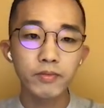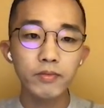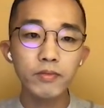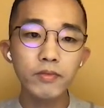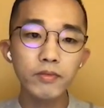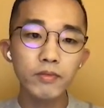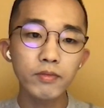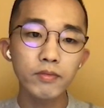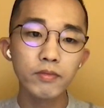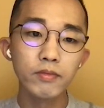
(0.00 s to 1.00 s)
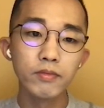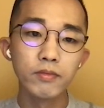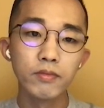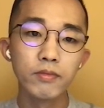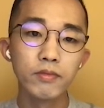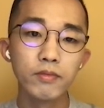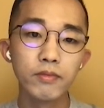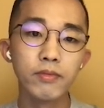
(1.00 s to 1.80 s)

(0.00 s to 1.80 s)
Nobody speaks.